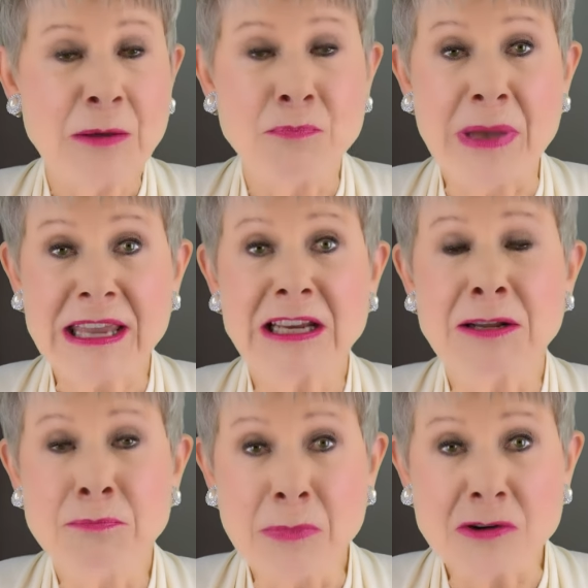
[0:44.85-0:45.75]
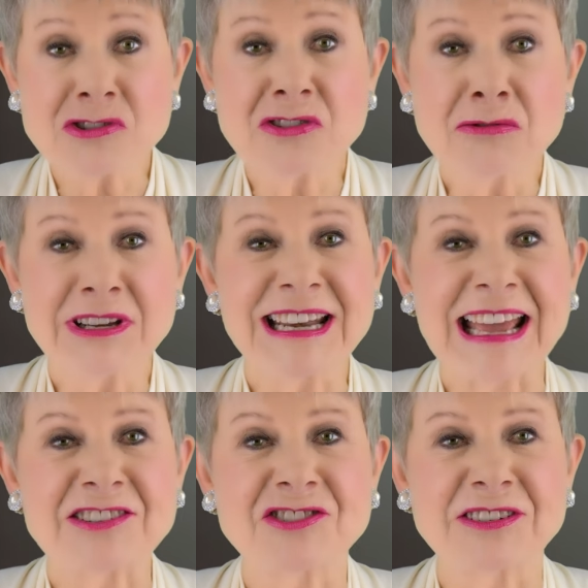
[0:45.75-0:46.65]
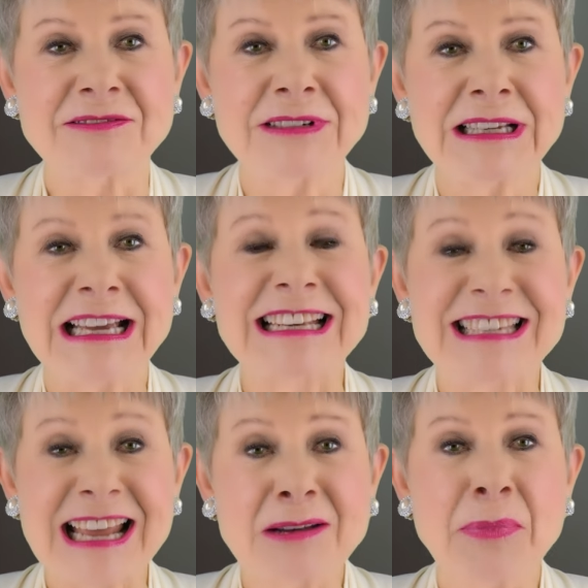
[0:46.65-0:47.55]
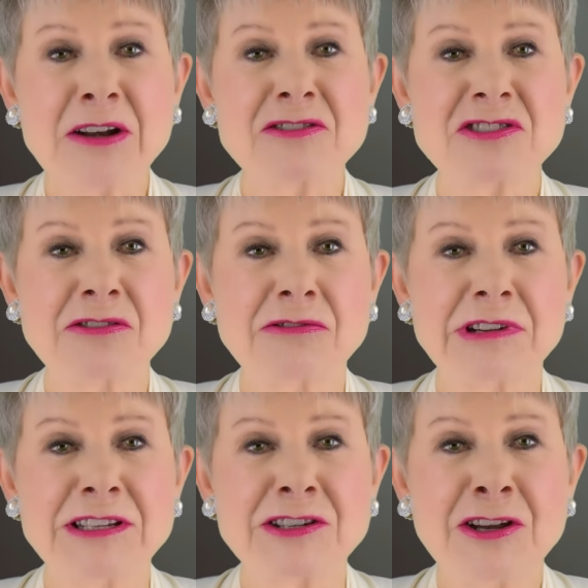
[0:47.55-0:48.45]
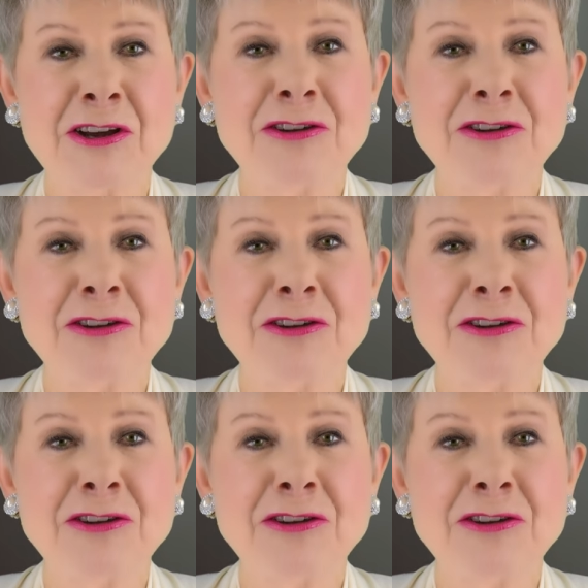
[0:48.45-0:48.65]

make an emotional connection, and tell better stories,